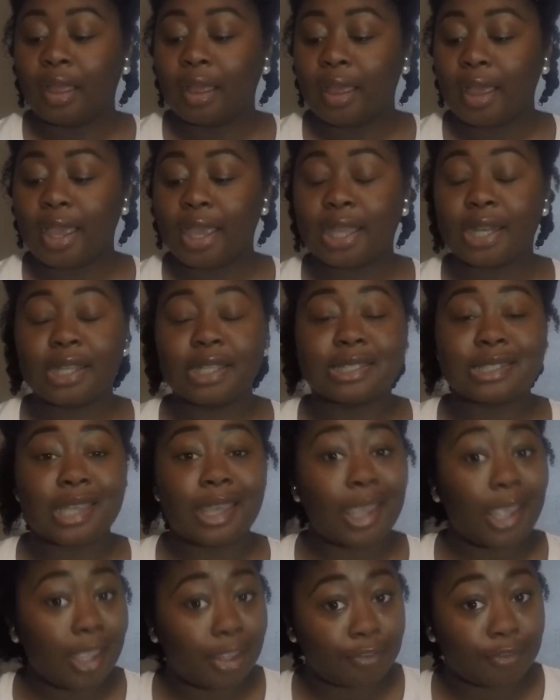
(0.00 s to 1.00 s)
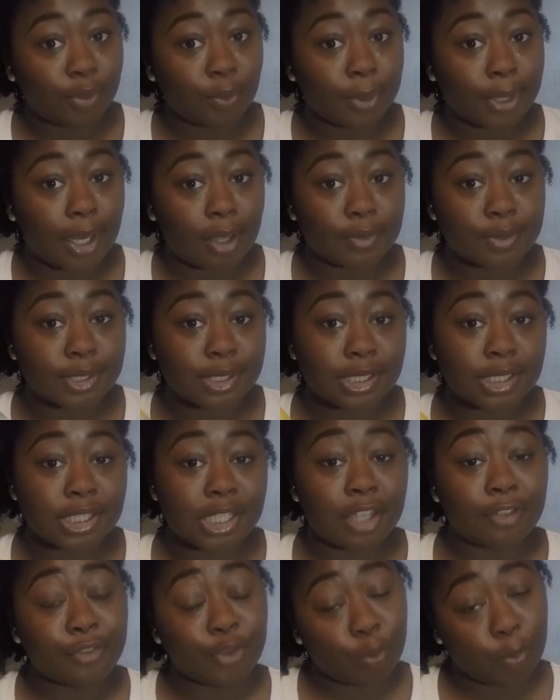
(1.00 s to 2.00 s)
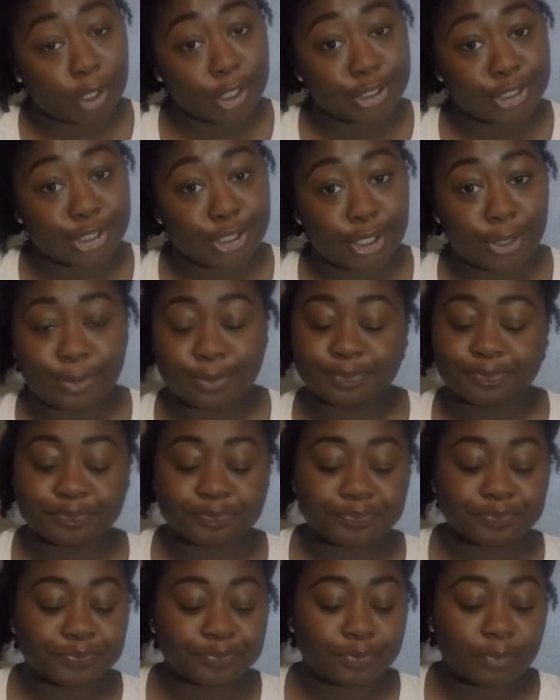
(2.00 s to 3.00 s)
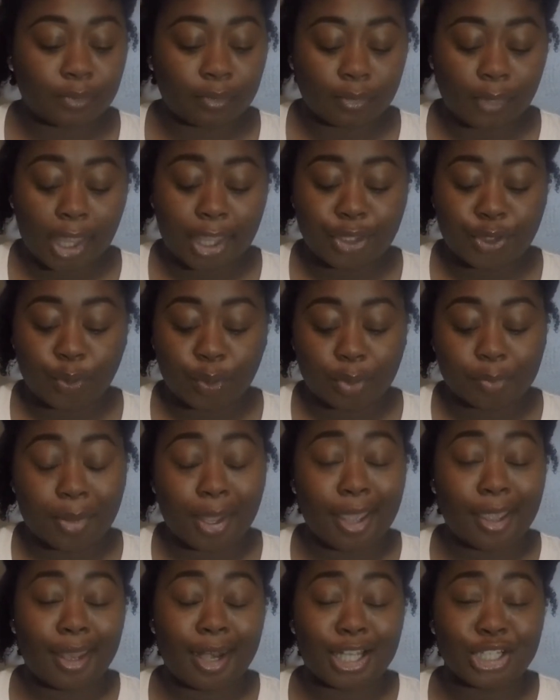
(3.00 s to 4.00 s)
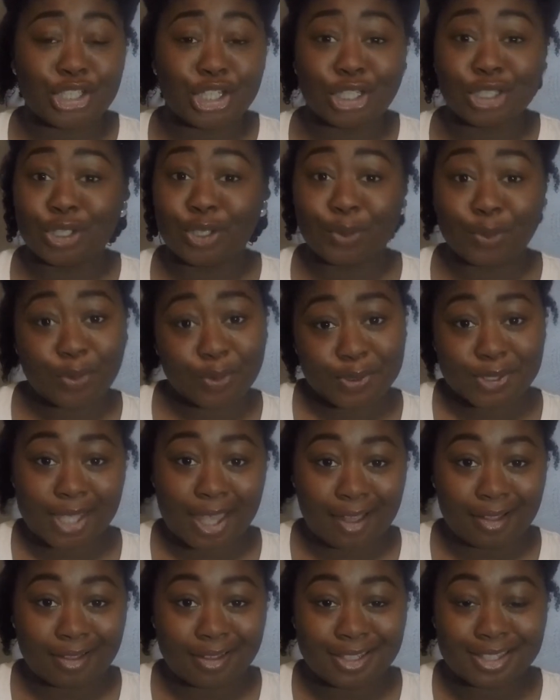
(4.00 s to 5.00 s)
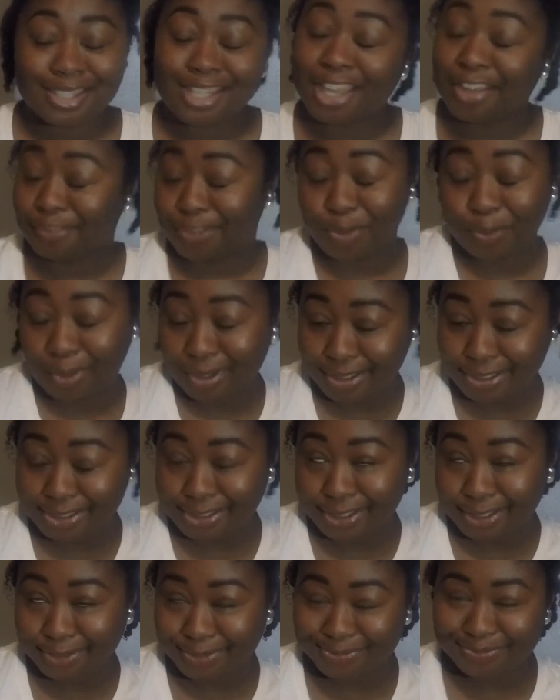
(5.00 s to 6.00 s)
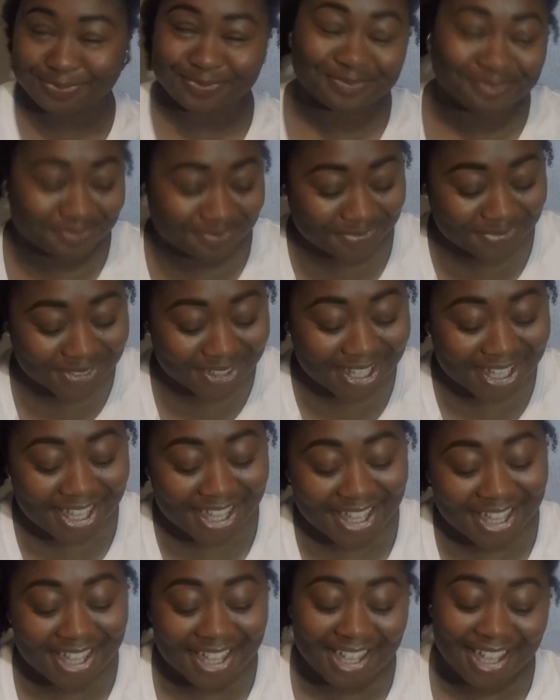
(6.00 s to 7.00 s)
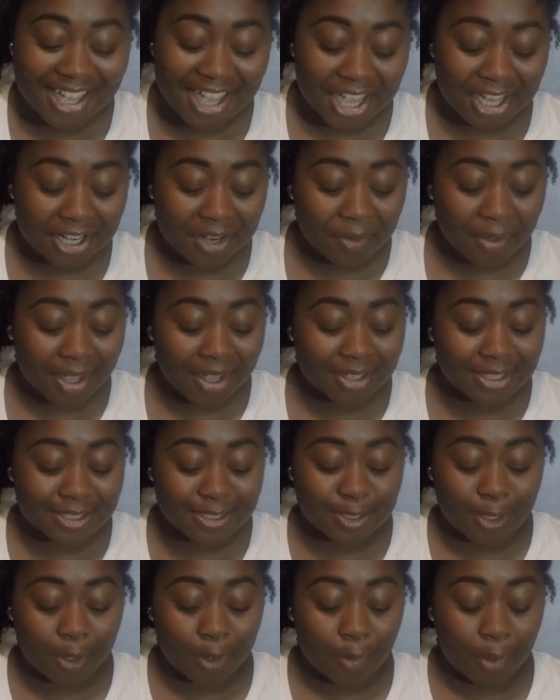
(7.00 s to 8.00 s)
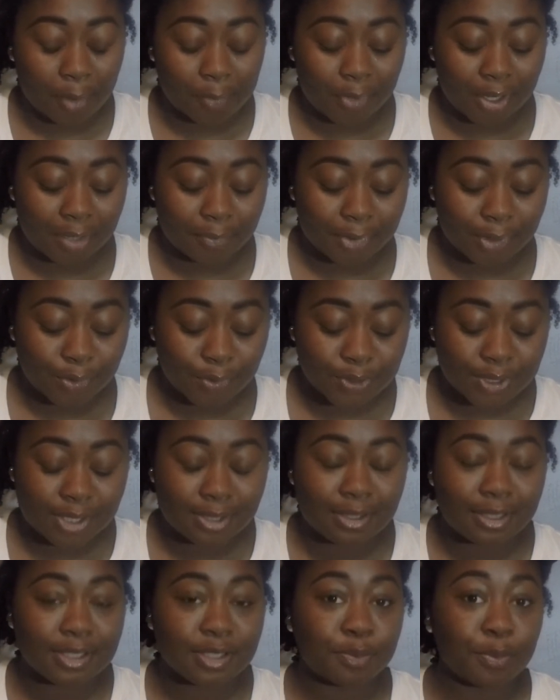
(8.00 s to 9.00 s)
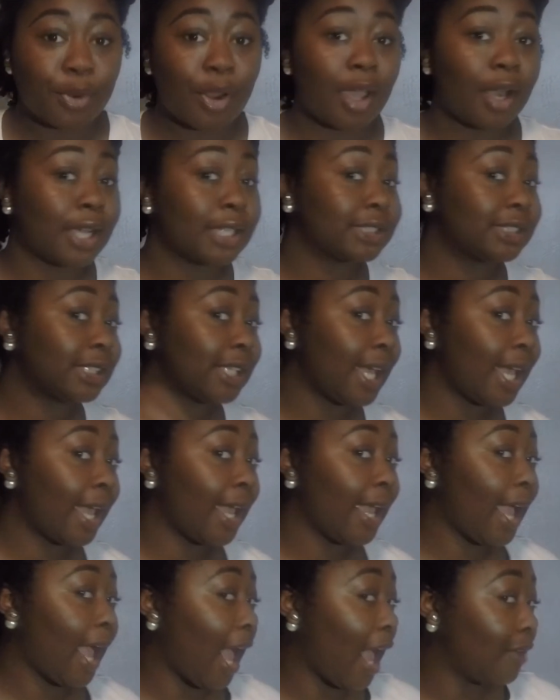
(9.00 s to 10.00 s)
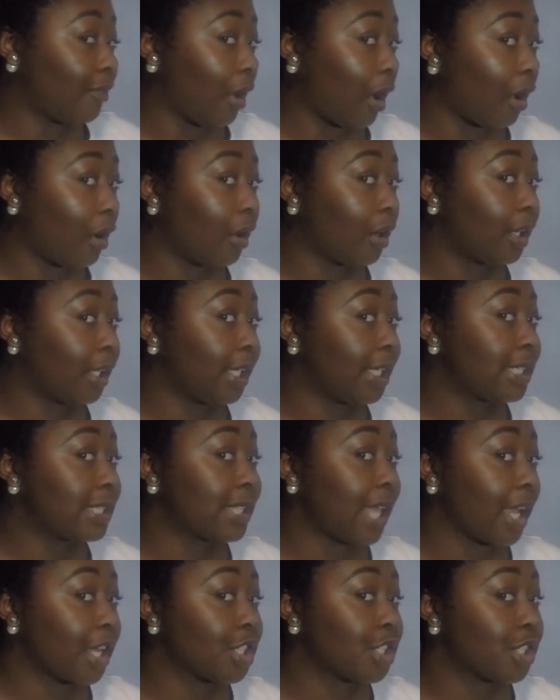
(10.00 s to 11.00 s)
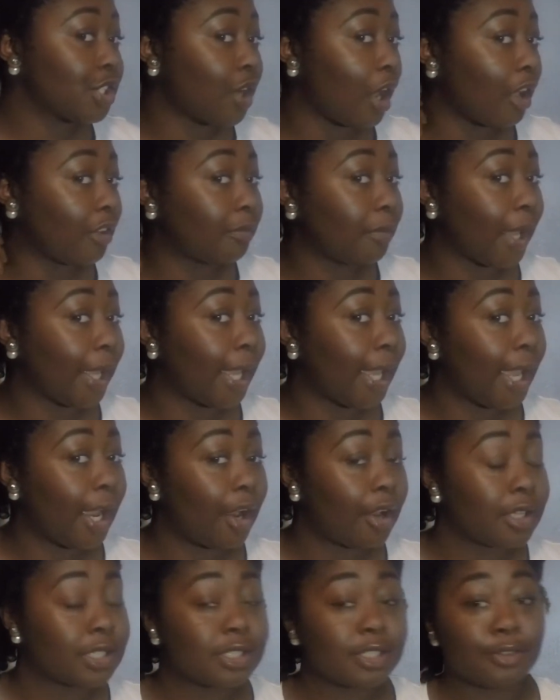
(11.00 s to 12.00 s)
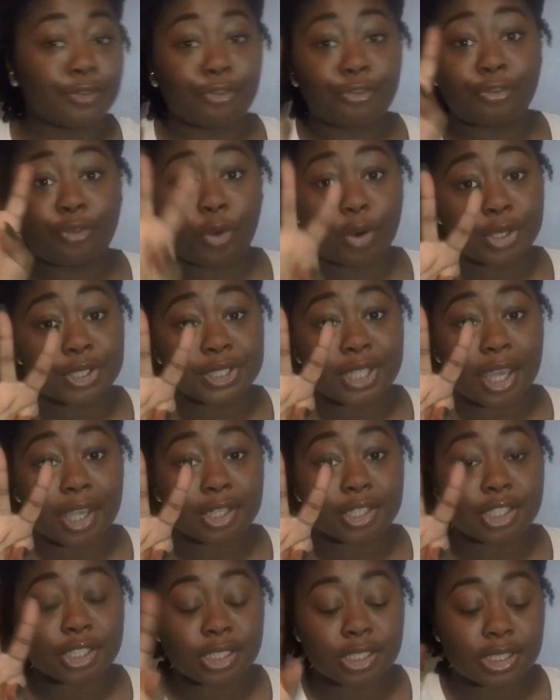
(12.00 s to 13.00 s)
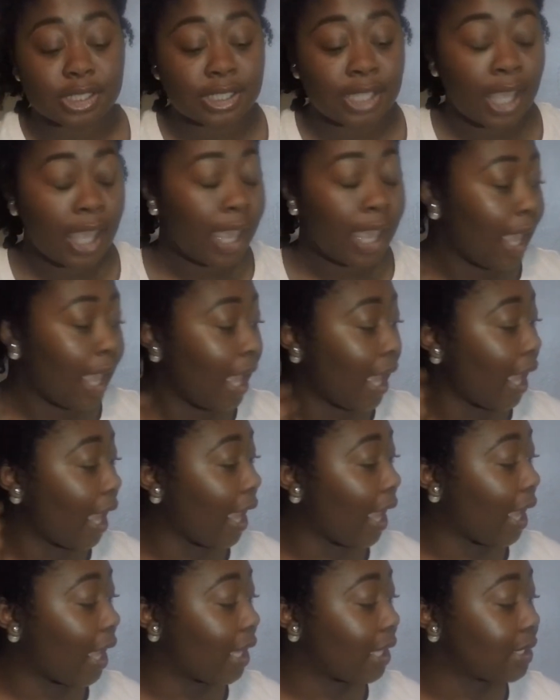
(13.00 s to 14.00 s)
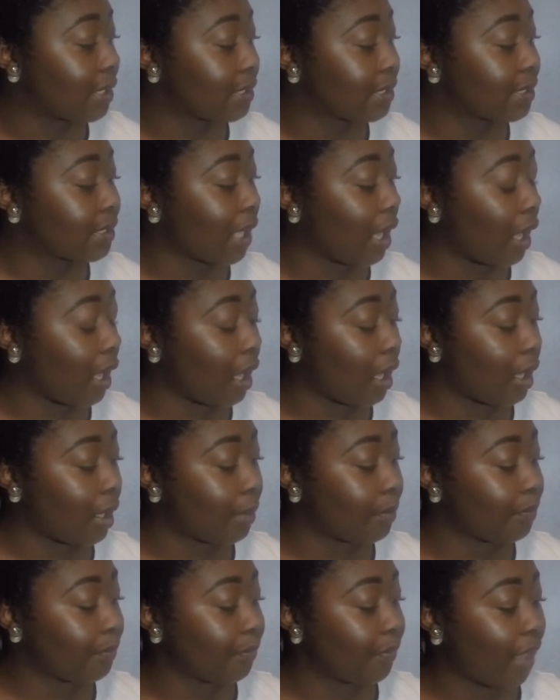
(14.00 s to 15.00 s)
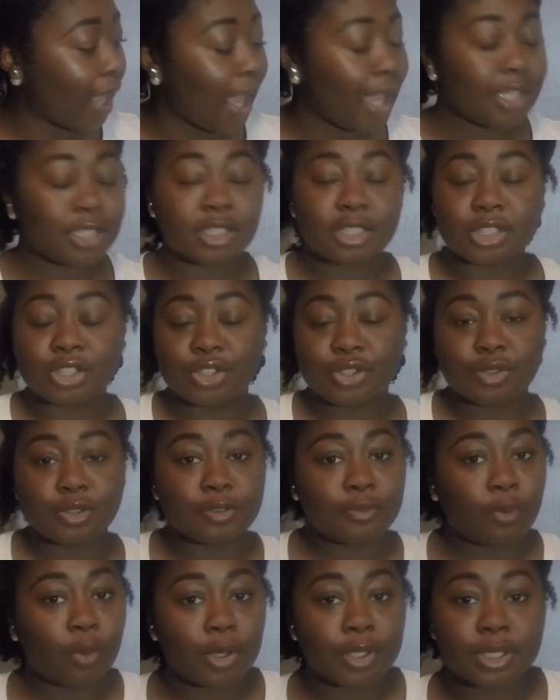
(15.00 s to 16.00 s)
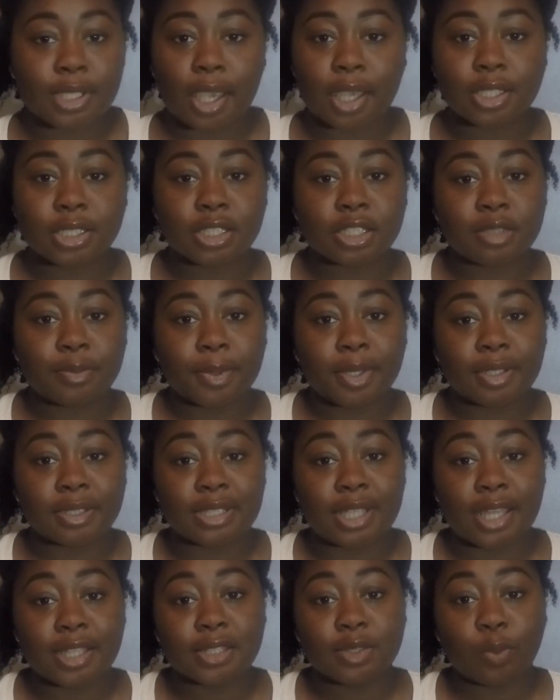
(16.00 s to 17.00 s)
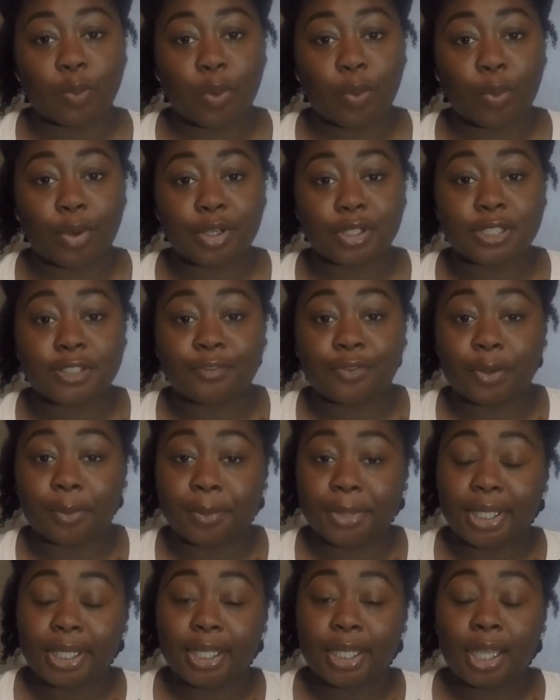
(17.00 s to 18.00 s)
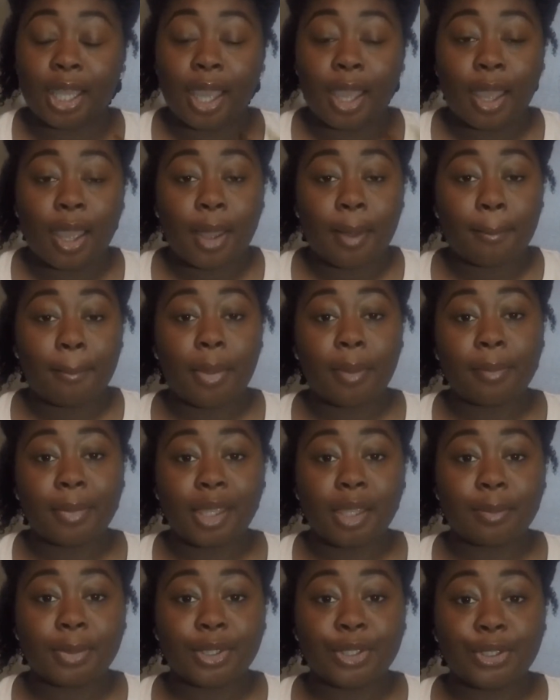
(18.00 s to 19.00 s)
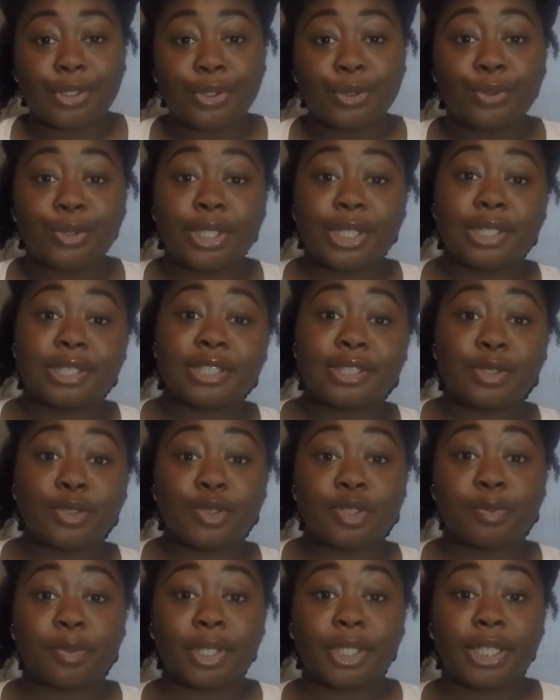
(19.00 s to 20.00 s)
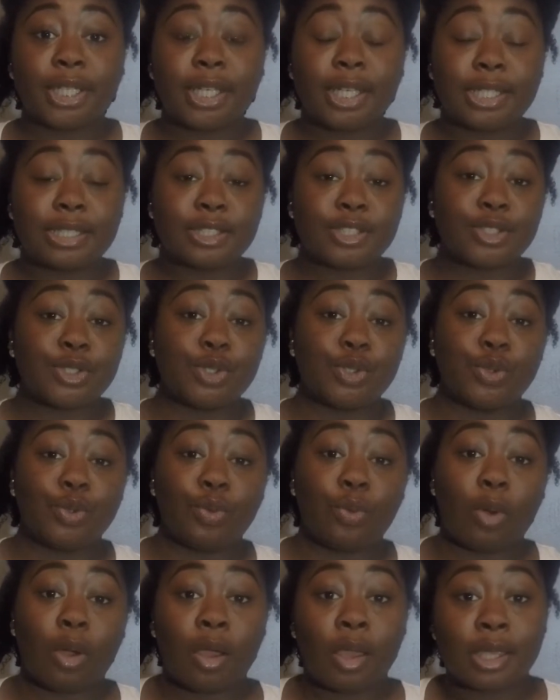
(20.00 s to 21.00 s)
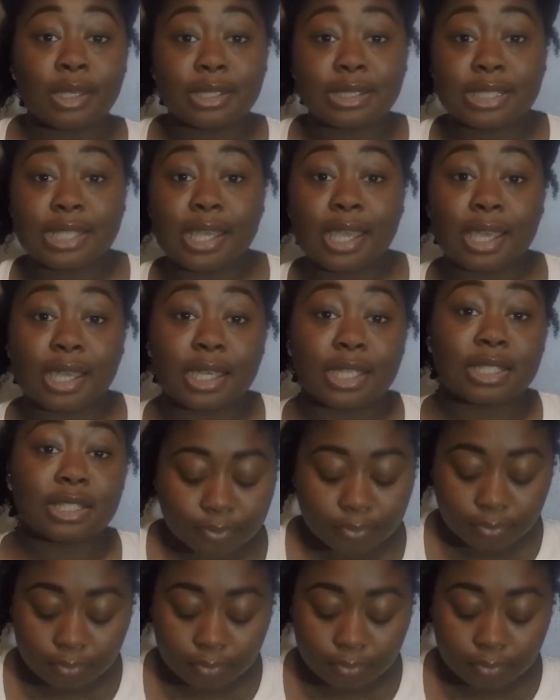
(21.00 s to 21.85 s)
And it's 8 fluid ounces if you wanted to know. And you could buy it at your local Sally's if you wanted to know. Anyway, so I'm going to be using this product today. I've already sectioned off my hair into 4 sections. And I just use 4 sections because that's what works for me. But maybe you need to split it into 6.